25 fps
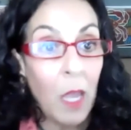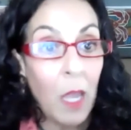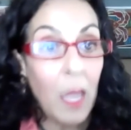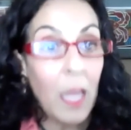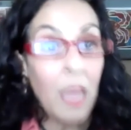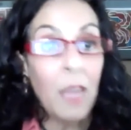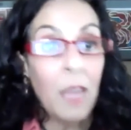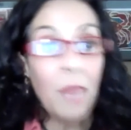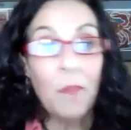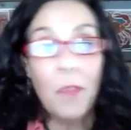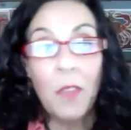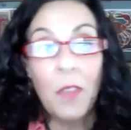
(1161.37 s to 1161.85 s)

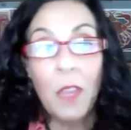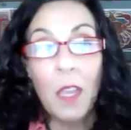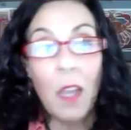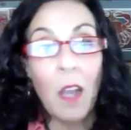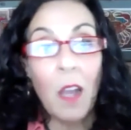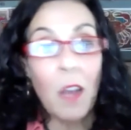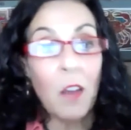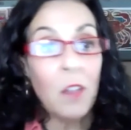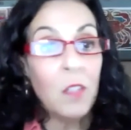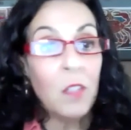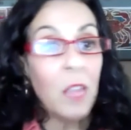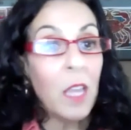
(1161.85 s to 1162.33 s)
If they
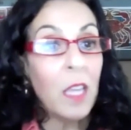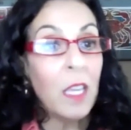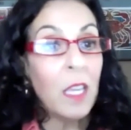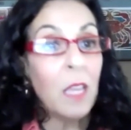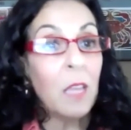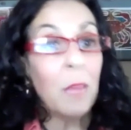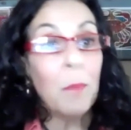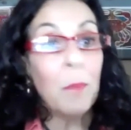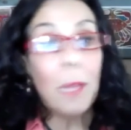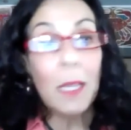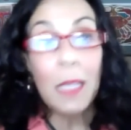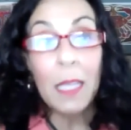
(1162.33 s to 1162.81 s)
are taking
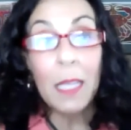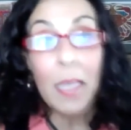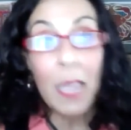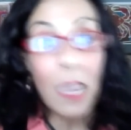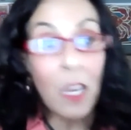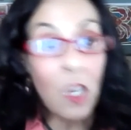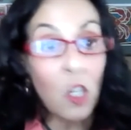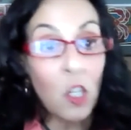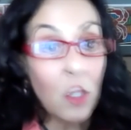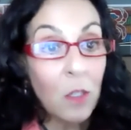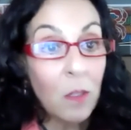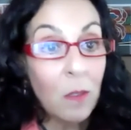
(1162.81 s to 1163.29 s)

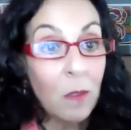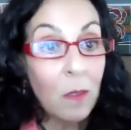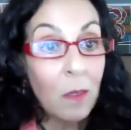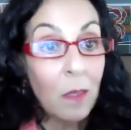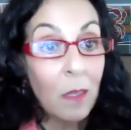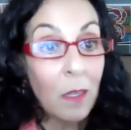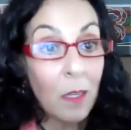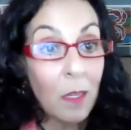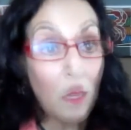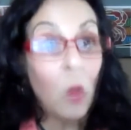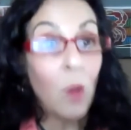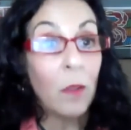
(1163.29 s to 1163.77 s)
medication
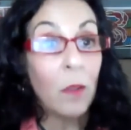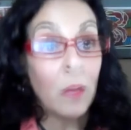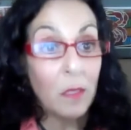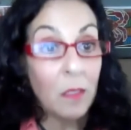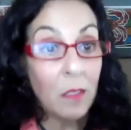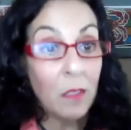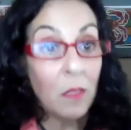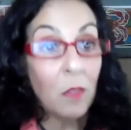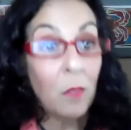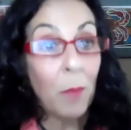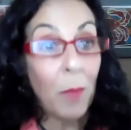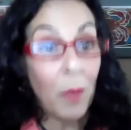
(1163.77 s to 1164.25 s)
that causes
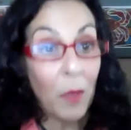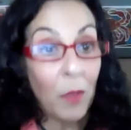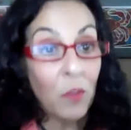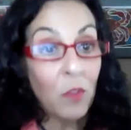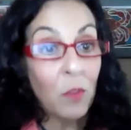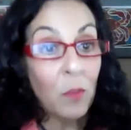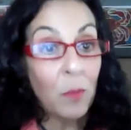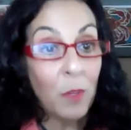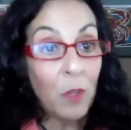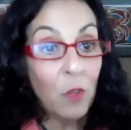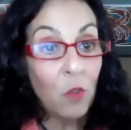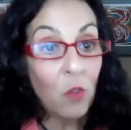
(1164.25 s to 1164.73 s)
their mouth to
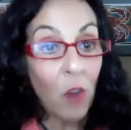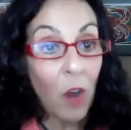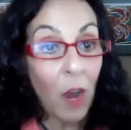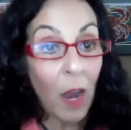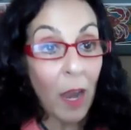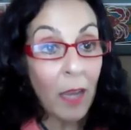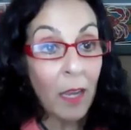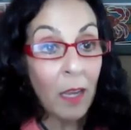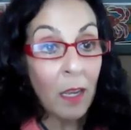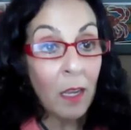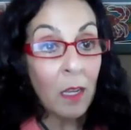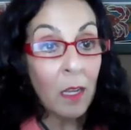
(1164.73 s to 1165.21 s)
be
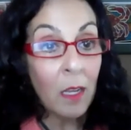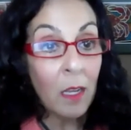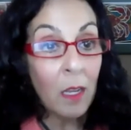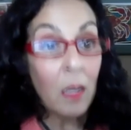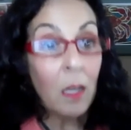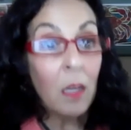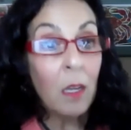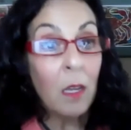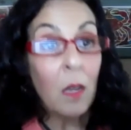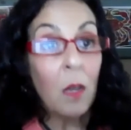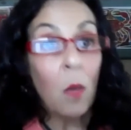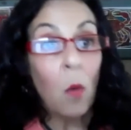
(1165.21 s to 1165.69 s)
dry,
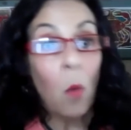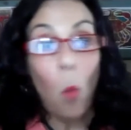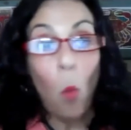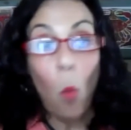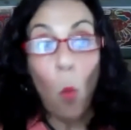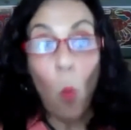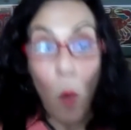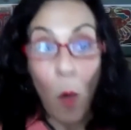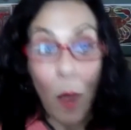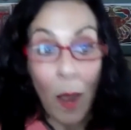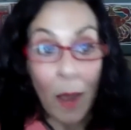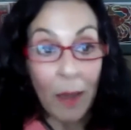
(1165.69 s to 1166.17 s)

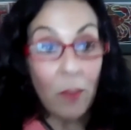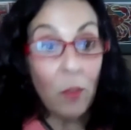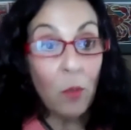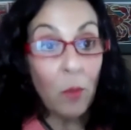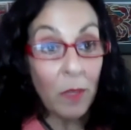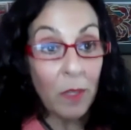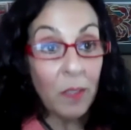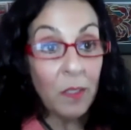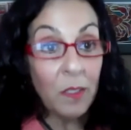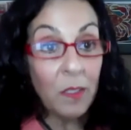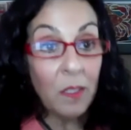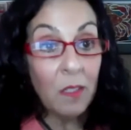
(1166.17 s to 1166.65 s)
why do
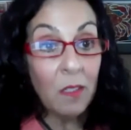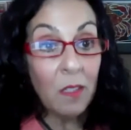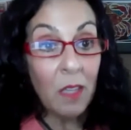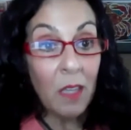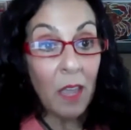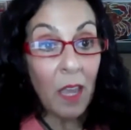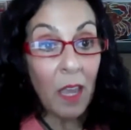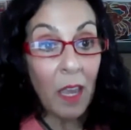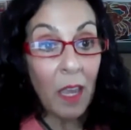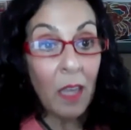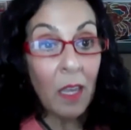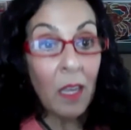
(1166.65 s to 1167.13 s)
I see
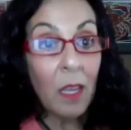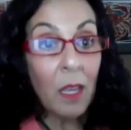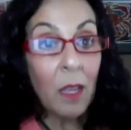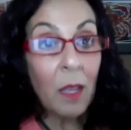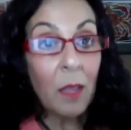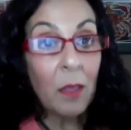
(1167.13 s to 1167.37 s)
decay?